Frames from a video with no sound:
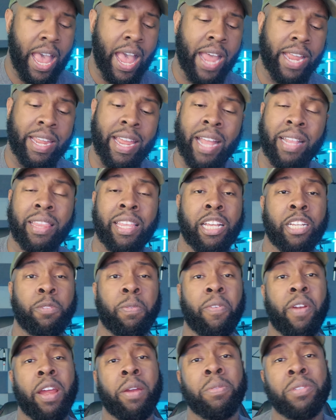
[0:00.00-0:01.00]
I got this
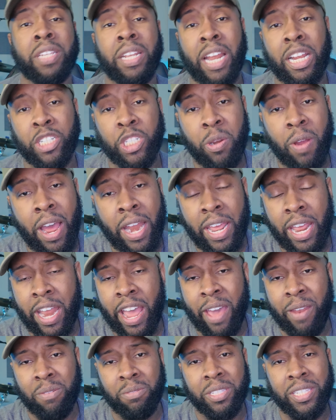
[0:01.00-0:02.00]
fragrance and I tried it
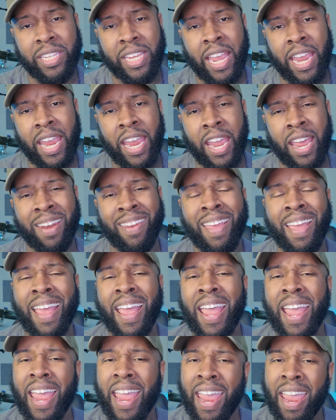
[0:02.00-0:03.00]
out on skin,
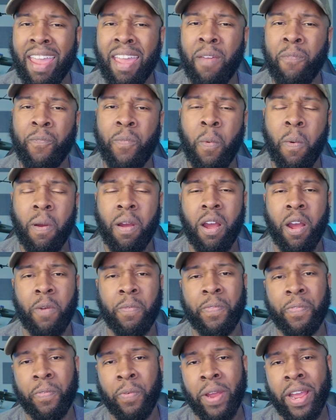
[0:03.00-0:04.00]
And for
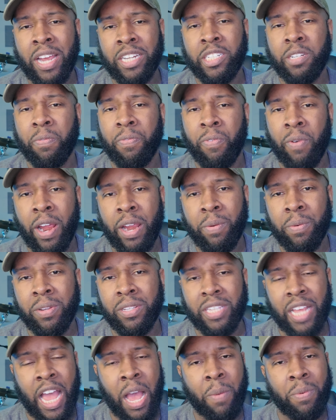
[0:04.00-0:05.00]
a fresh
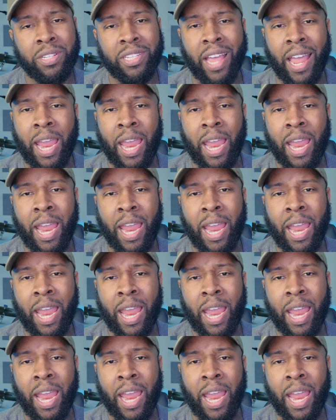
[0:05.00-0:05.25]
fragrance, I was